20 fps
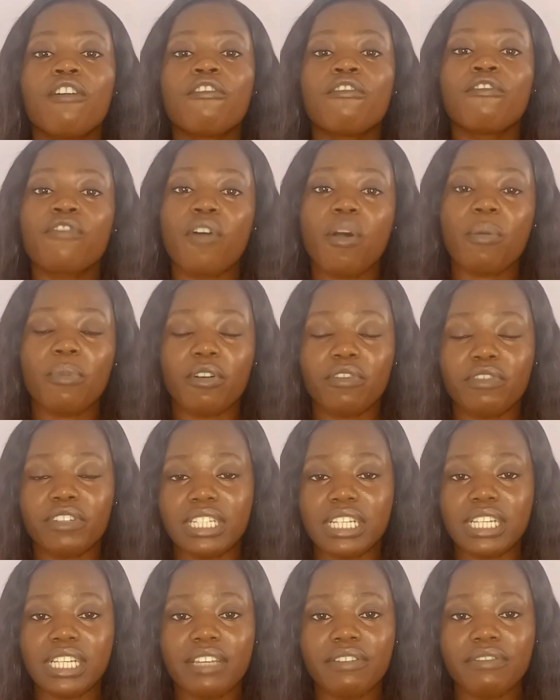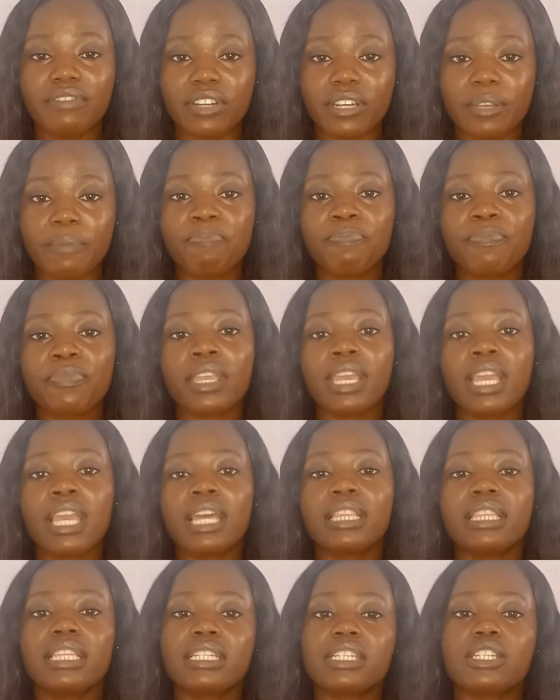form of delivery.
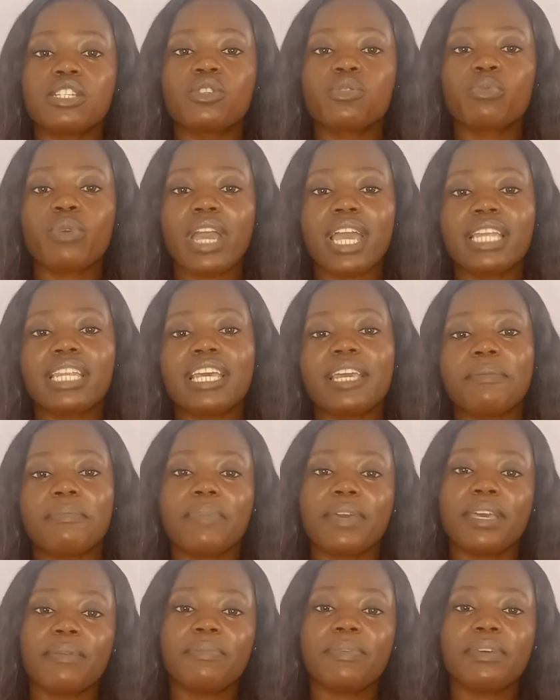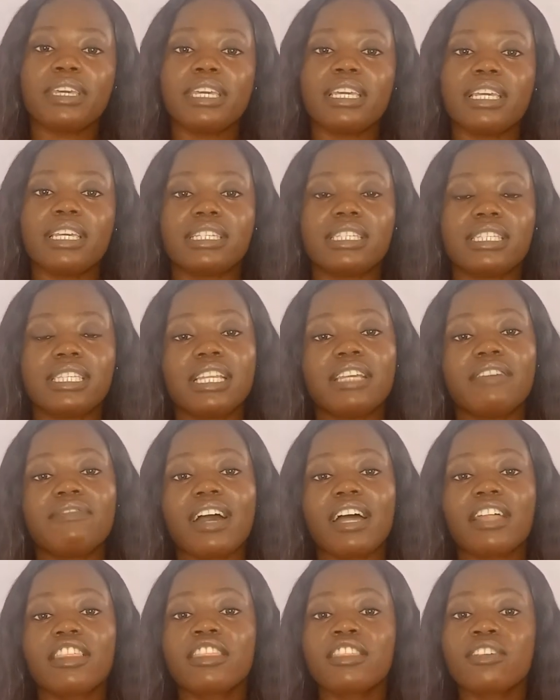This is when a baby is
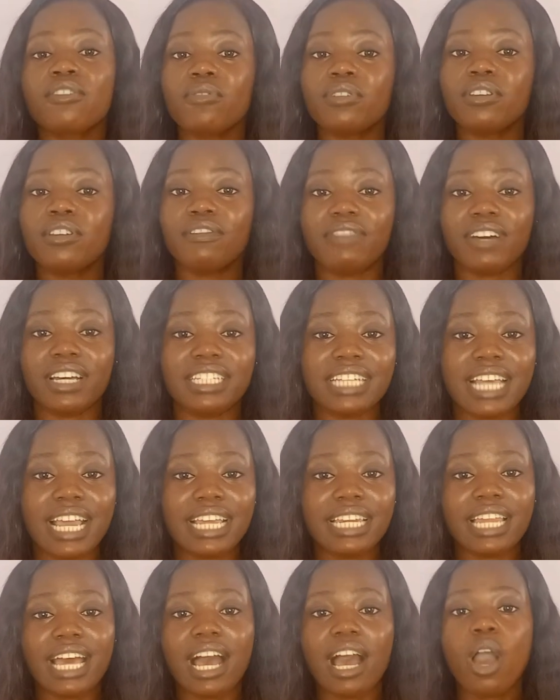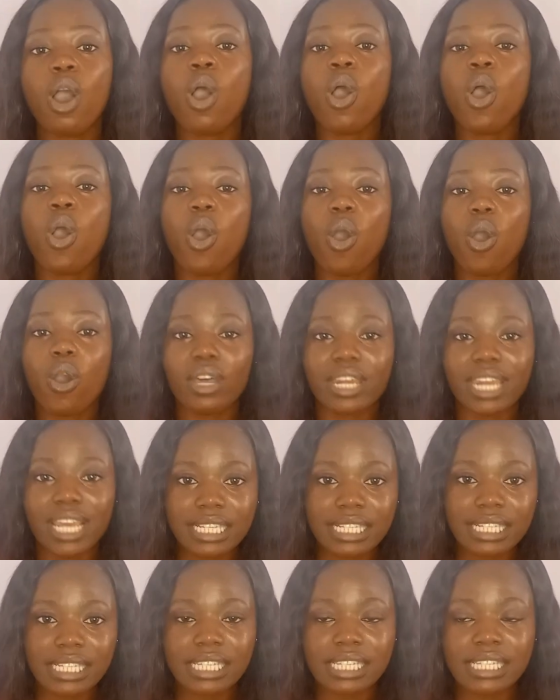delivered through the vagina
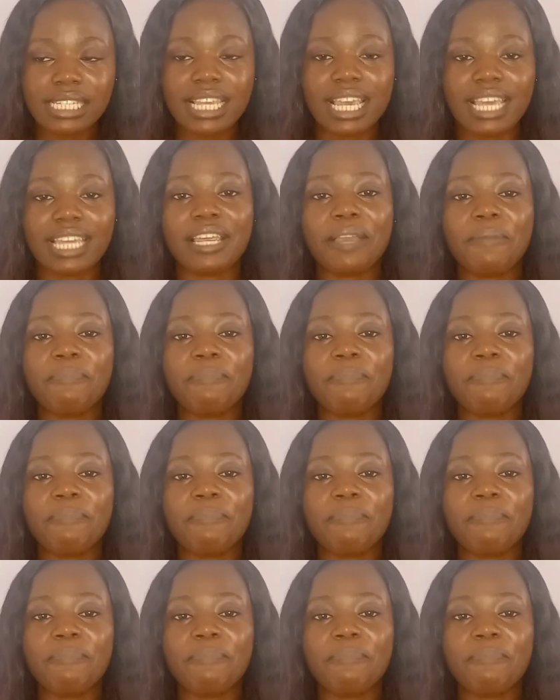unassisted.